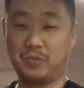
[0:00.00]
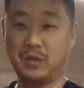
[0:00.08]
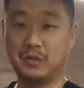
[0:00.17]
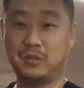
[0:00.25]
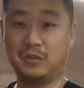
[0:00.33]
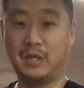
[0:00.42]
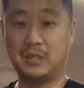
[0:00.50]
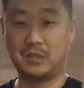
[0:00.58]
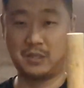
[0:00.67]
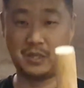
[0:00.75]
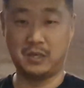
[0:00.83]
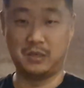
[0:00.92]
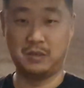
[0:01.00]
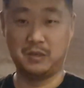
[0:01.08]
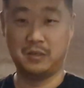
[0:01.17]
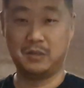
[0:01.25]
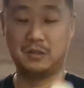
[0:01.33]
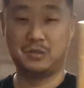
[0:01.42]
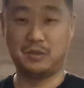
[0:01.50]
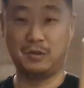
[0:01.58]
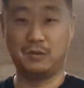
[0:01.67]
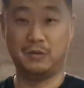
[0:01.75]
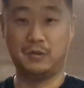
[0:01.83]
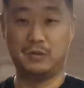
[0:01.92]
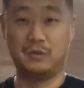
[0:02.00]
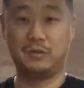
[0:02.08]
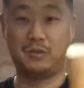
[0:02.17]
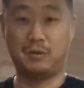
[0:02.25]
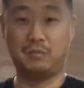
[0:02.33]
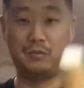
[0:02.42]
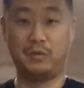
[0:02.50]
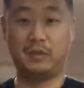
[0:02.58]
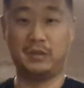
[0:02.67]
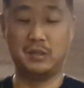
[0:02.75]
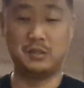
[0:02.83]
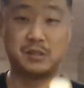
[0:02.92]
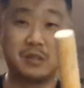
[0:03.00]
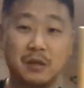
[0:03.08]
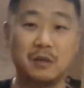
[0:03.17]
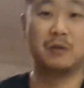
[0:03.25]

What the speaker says: and so that's the key. So stop doing this.